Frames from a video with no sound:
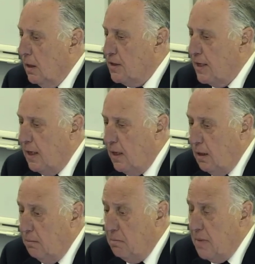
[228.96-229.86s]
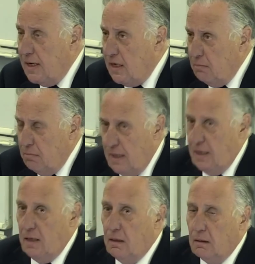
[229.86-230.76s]
taking many,
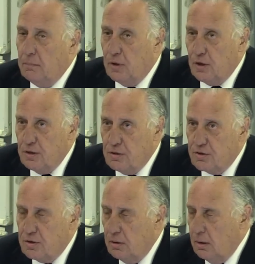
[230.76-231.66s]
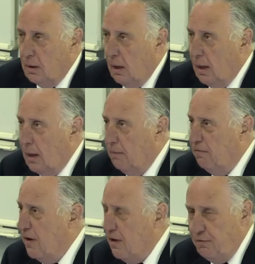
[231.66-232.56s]
many burdens,
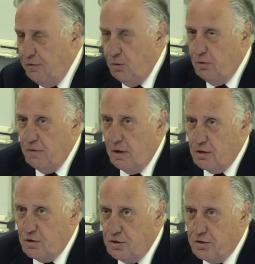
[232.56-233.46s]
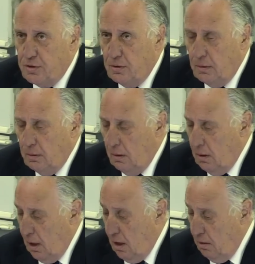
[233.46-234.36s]
very few advantages,
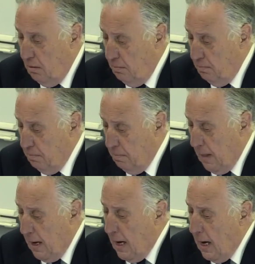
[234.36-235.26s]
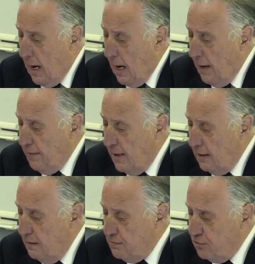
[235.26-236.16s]
and that
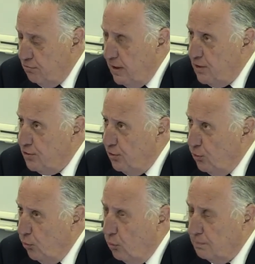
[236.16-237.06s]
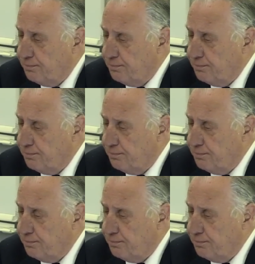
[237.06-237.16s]
leaves us really two.